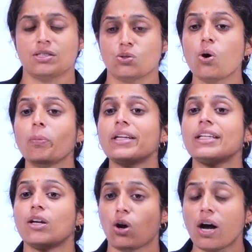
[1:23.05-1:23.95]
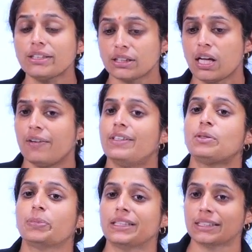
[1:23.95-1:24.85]
so many laws
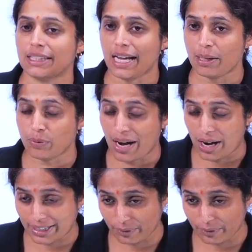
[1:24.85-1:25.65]
which prescribe and